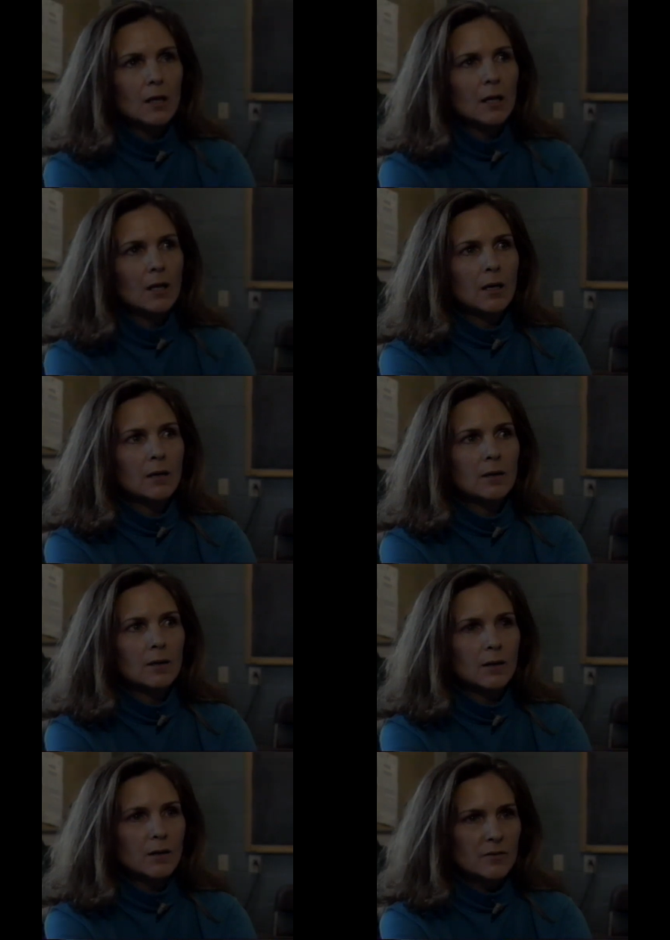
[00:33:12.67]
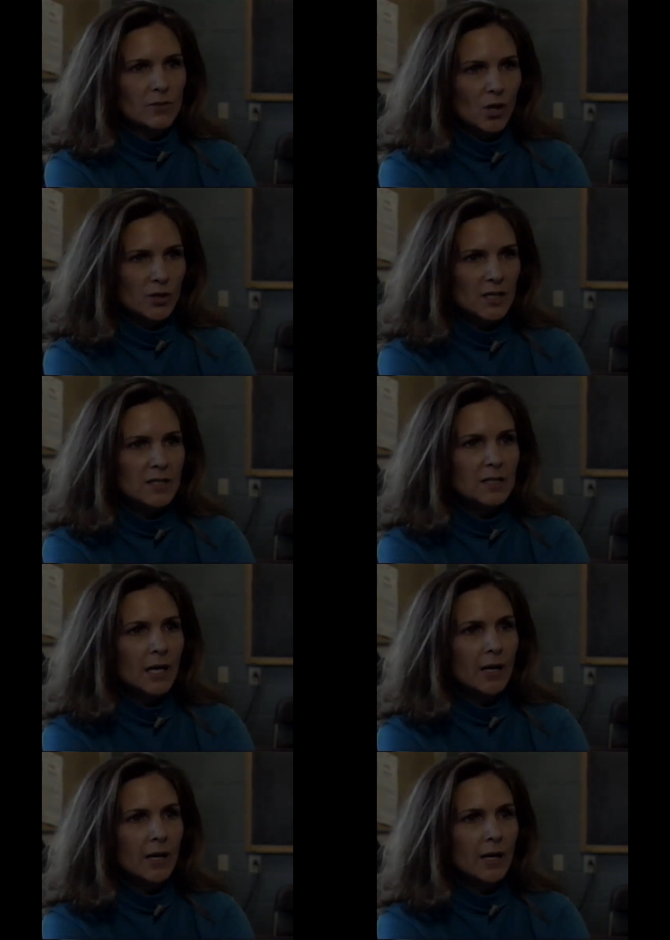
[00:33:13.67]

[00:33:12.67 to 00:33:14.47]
and as long as they stay